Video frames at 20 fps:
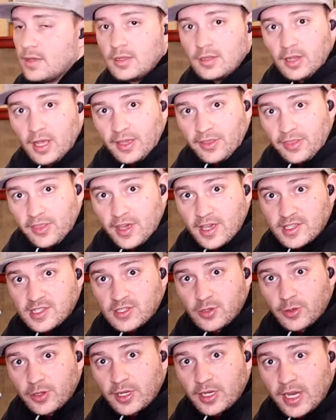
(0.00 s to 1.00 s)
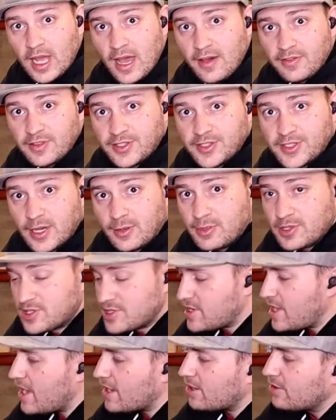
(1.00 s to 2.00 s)
Like this. So we're going to have a double
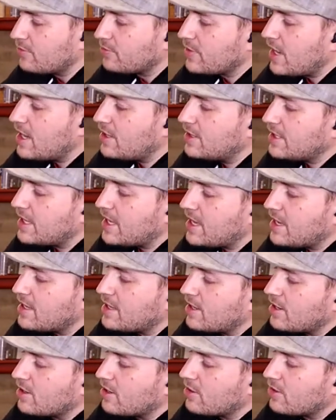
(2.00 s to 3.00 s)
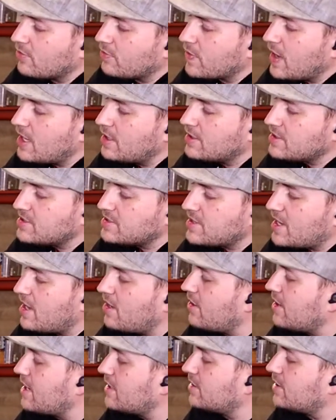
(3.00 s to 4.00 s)
stack of rally
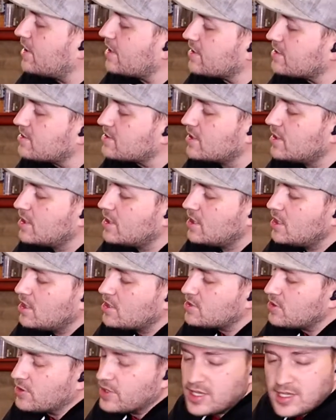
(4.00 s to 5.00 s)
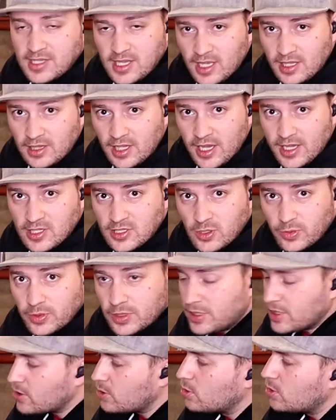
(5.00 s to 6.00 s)
style headlights. So these headlights are
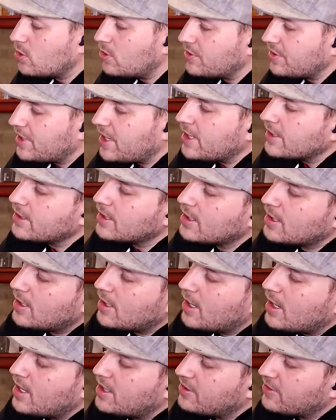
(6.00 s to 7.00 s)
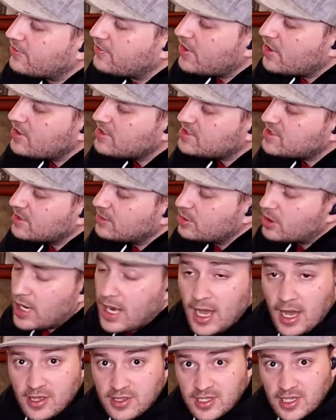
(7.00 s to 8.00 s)
really cool in that in a very similar
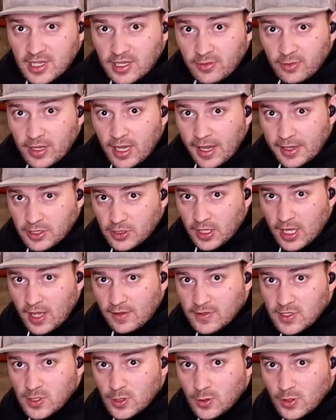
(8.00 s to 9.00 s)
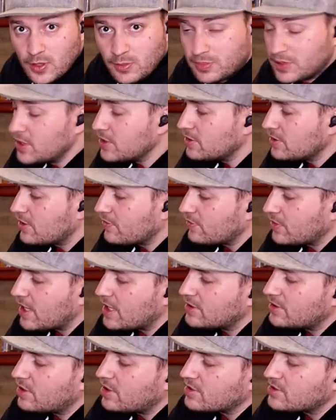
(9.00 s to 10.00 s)
housing we actually have two completely different
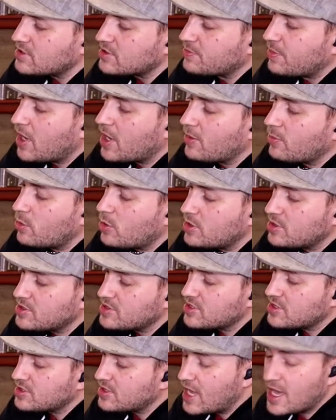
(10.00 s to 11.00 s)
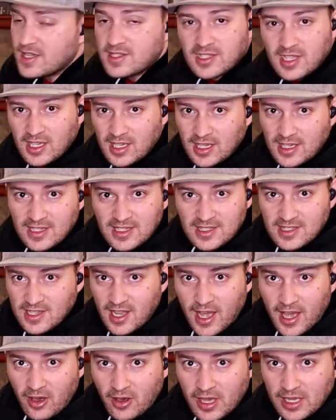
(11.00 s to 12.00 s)
headlights. This bottom one is an SAE
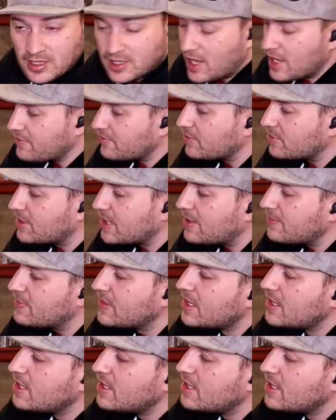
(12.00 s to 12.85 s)
style headlight from them.